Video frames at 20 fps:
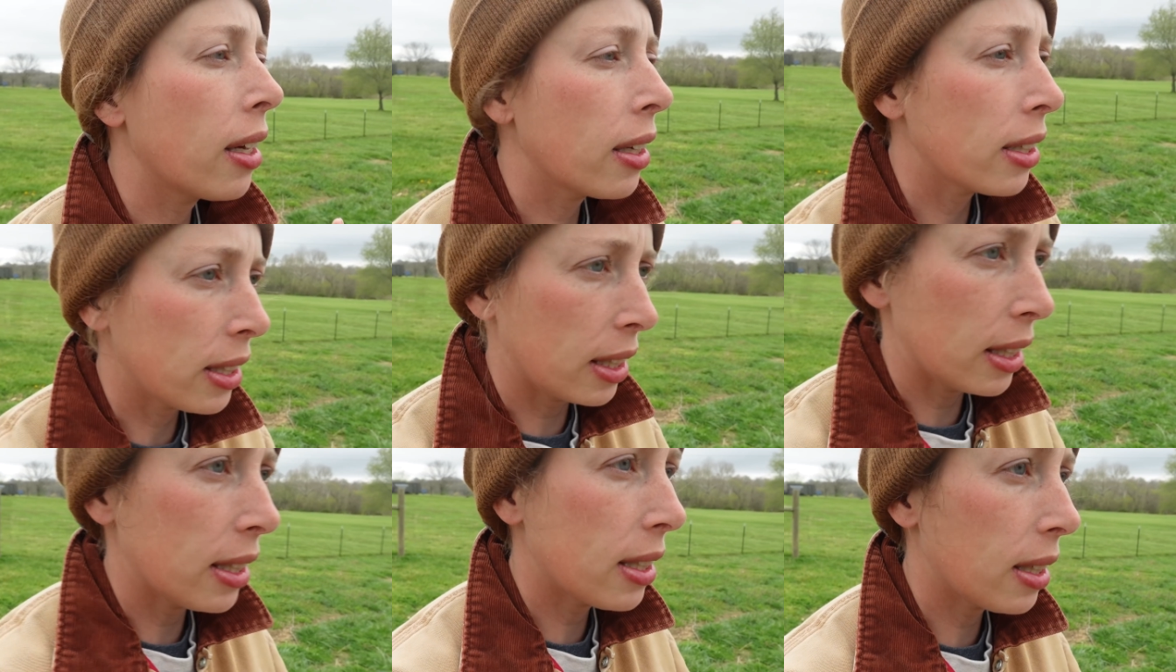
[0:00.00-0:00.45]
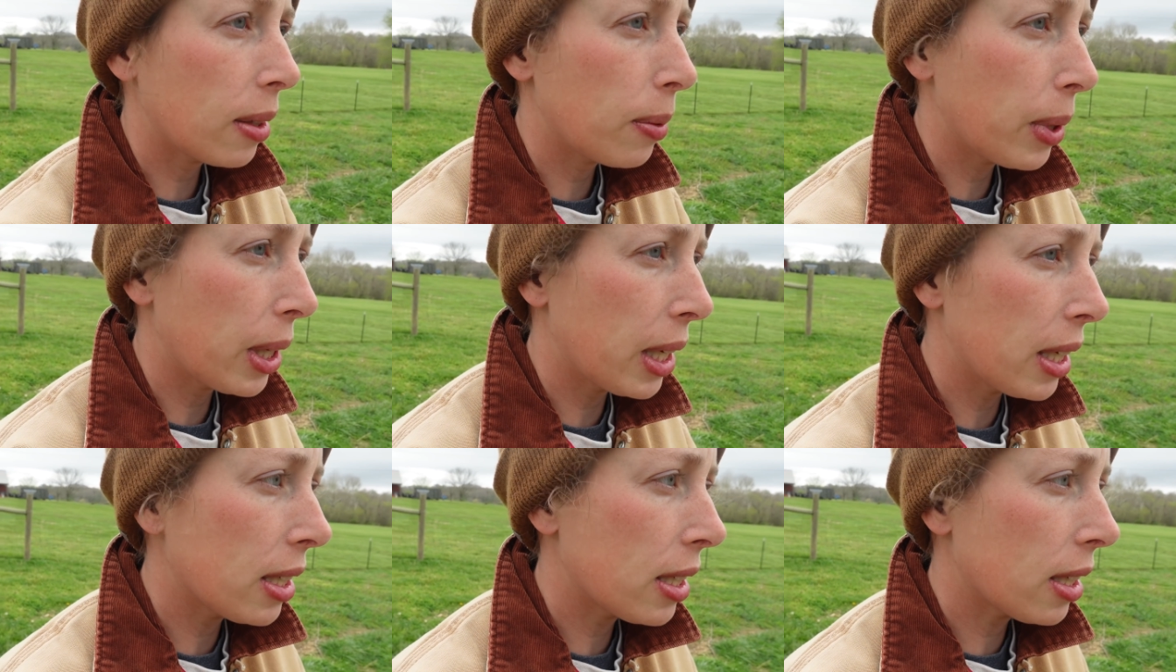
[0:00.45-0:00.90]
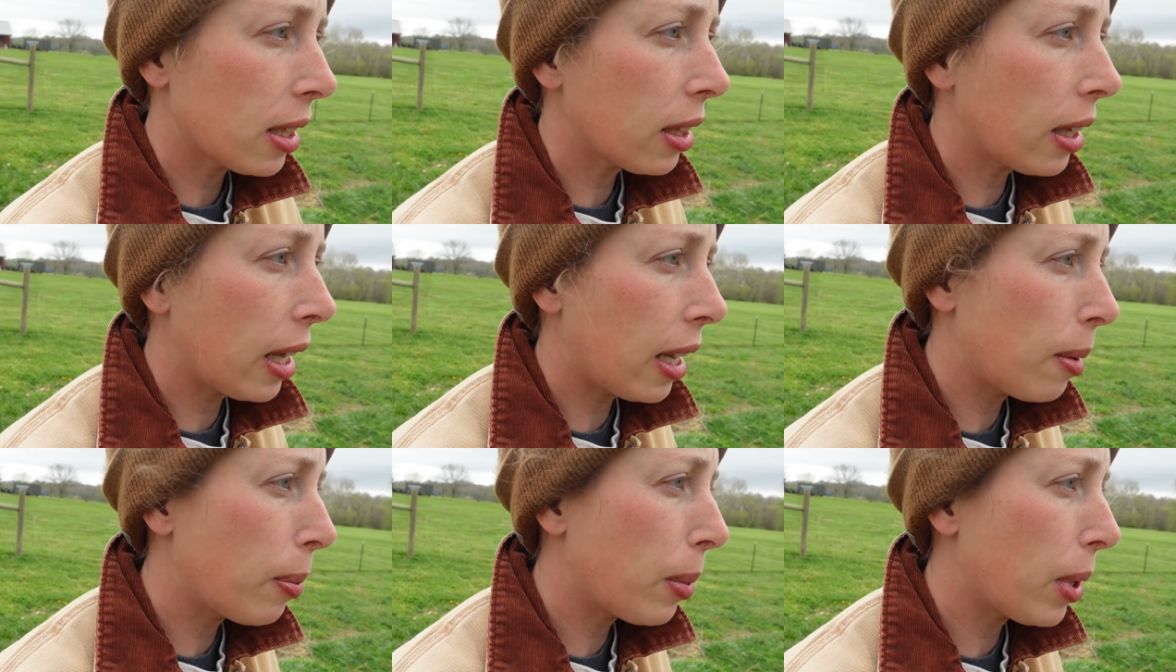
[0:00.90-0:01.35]
Cece went into
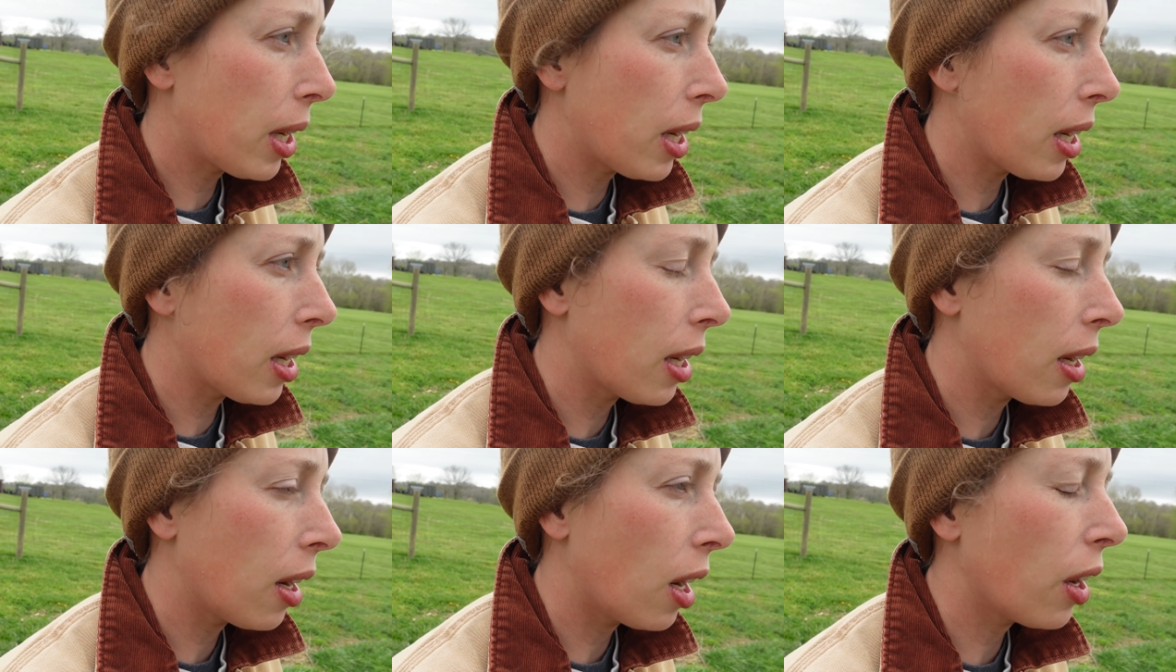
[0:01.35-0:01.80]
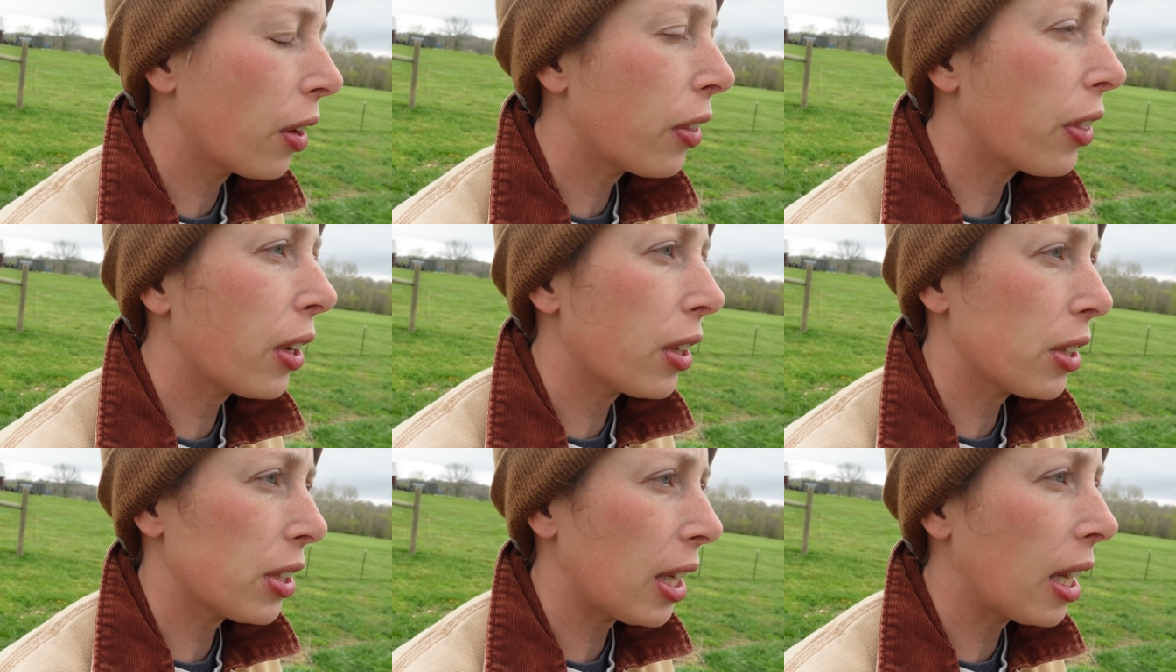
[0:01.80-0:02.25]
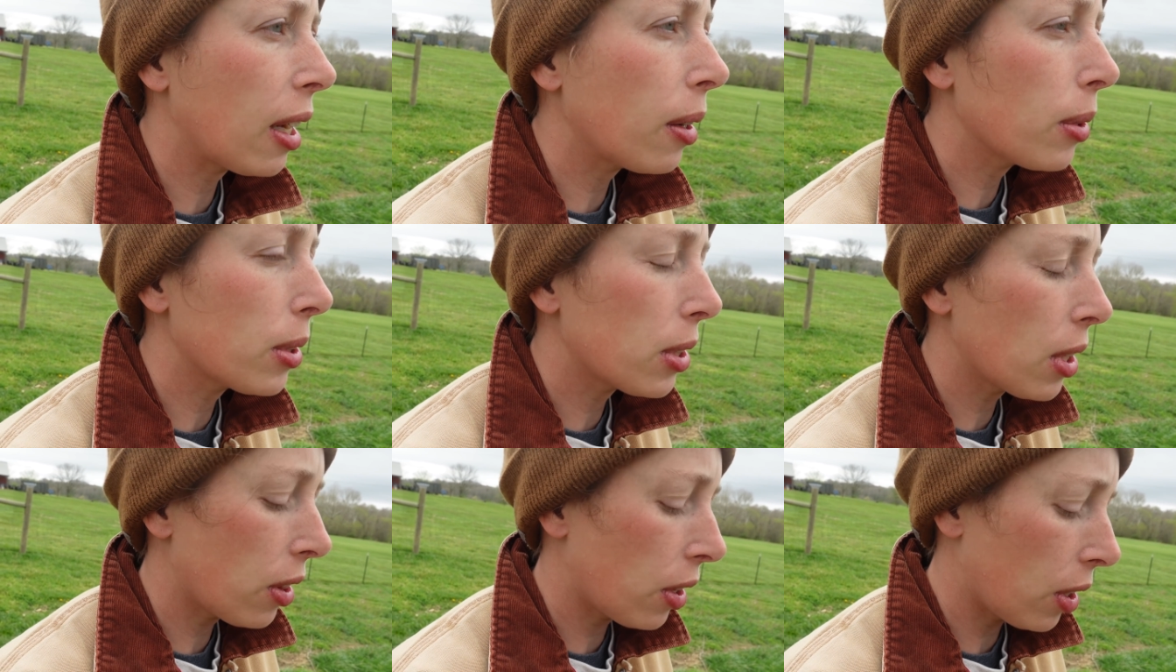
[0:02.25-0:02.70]
labor, or Thursday, it
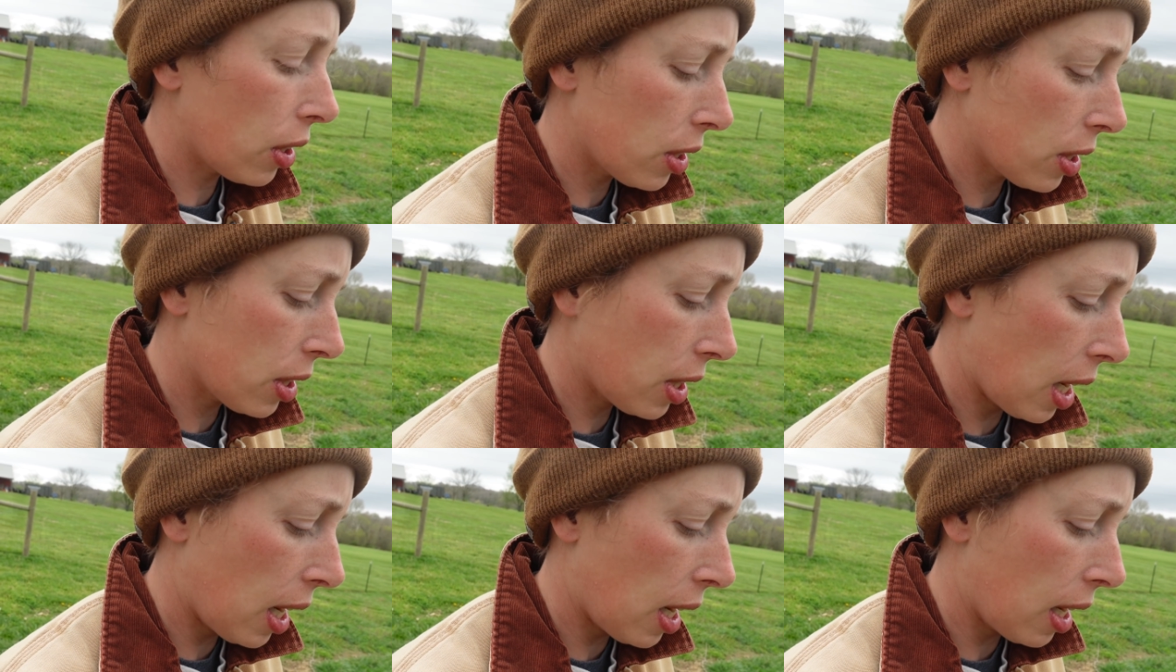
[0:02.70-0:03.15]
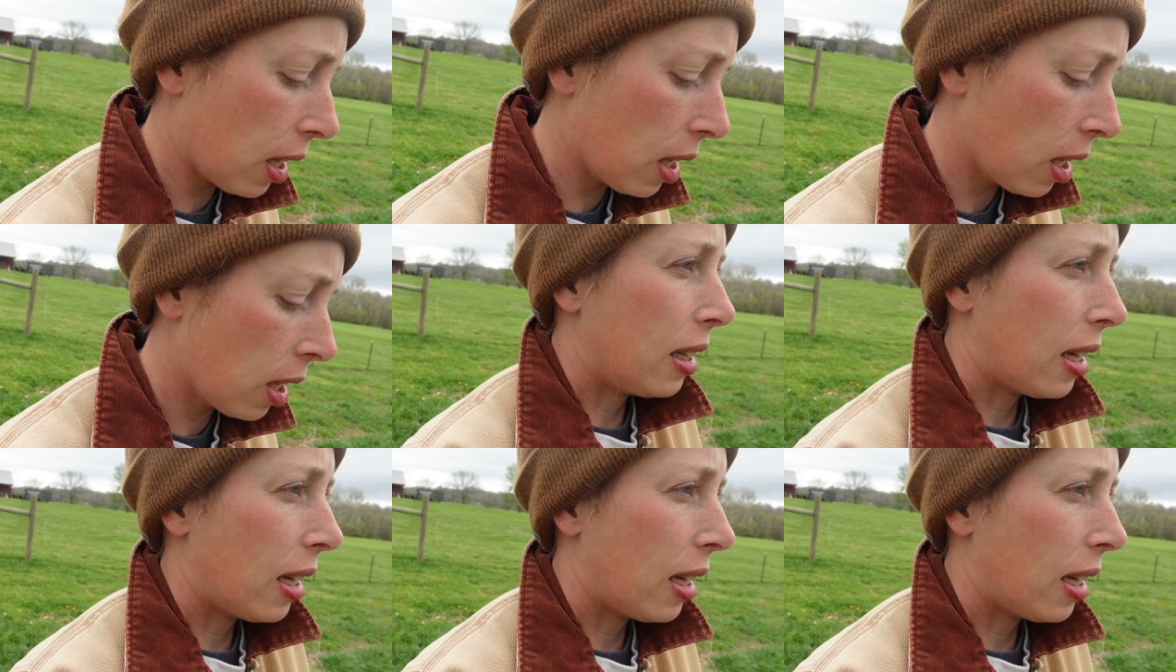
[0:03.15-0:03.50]
was a Thursday.